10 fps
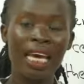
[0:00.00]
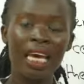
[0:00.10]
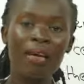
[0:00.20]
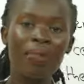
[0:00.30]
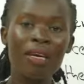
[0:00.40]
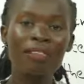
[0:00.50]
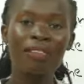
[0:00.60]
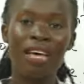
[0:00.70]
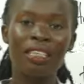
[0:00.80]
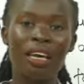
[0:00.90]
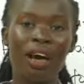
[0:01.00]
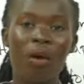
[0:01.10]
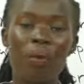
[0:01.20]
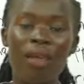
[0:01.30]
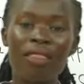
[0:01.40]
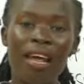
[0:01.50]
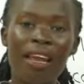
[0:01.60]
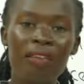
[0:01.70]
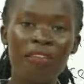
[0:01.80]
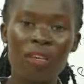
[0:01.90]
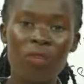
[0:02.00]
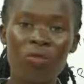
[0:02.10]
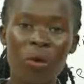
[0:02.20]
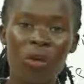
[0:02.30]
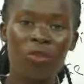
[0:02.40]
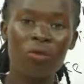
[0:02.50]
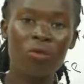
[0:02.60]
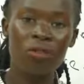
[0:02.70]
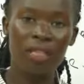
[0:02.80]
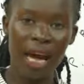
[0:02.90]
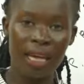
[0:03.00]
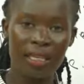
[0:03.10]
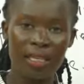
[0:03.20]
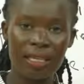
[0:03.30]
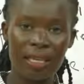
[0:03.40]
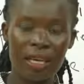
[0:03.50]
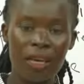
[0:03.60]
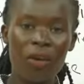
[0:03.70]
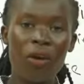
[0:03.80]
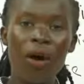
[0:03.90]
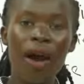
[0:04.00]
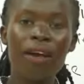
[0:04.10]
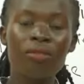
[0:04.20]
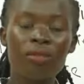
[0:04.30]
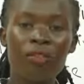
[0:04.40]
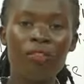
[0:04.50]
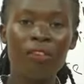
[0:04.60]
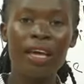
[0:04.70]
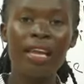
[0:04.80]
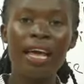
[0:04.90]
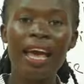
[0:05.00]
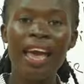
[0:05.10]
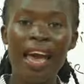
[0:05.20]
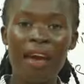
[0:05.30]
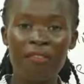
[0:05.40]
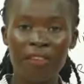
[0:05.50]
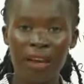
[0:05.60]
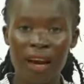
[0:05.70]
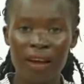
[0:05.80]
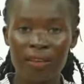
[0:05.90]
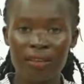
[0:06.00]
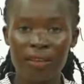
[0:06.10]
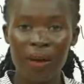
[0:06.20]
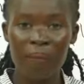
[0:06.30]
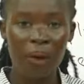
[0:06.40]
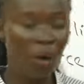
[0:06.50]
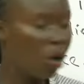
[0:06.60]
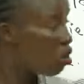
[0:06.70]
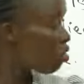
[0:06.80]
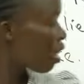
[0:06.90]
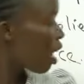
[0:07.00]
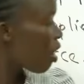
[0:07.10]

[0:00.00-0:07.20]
It means that when the lift is going to start, you're going to feel heavier, because